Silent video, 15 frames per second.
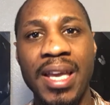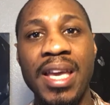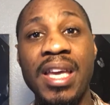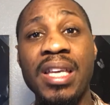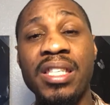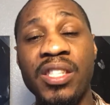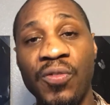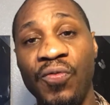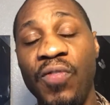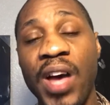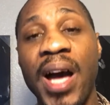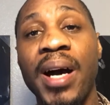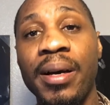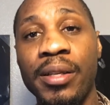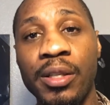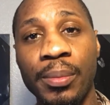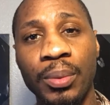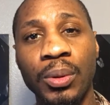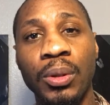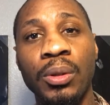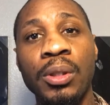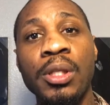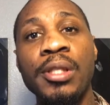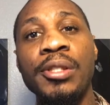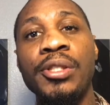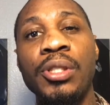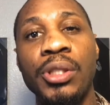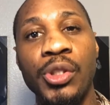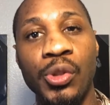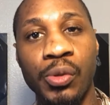It's valuable
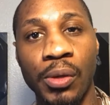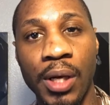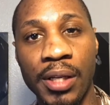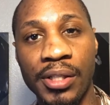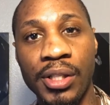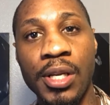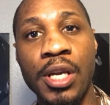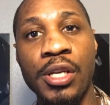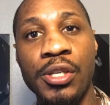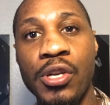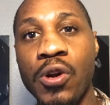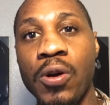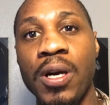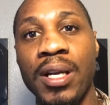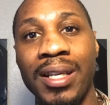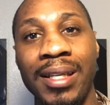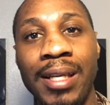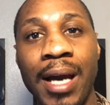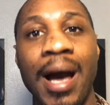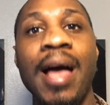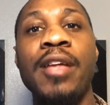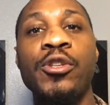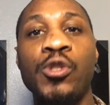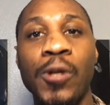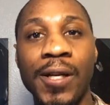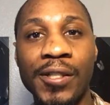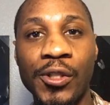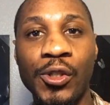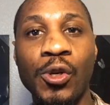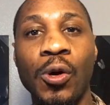to trust your gut,
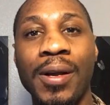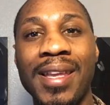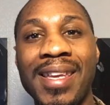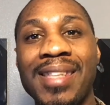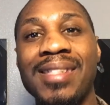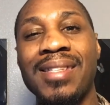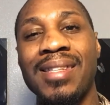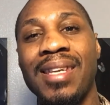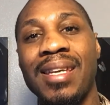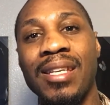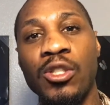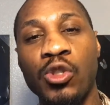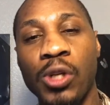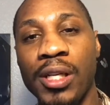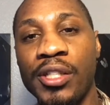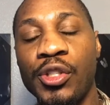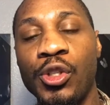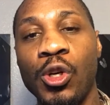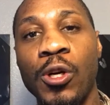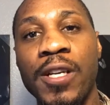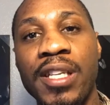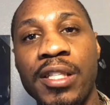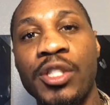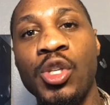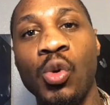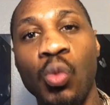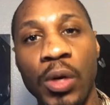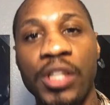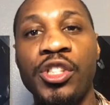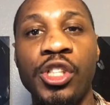trust your instinct, trust your
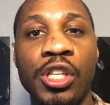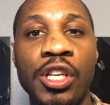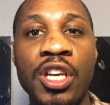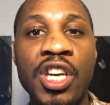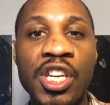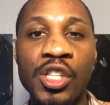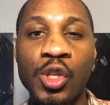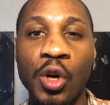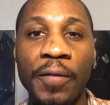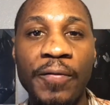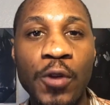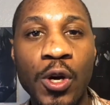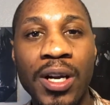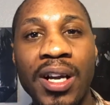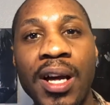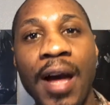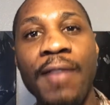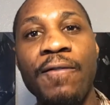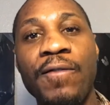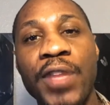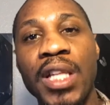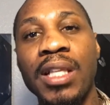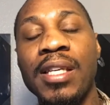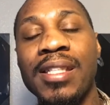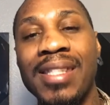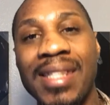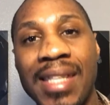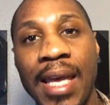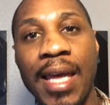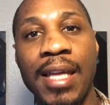intuition. So if your gut feeling
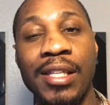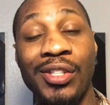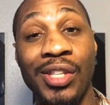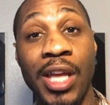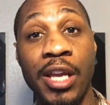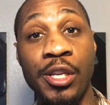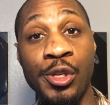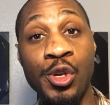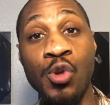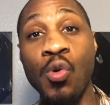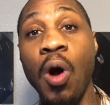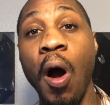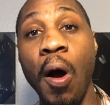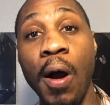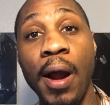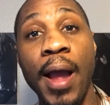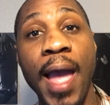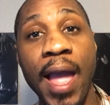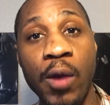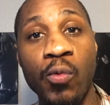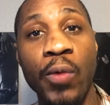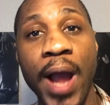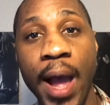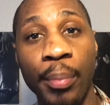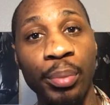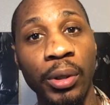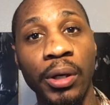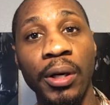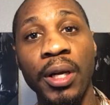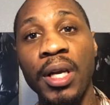says that you are a
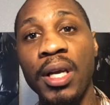rapper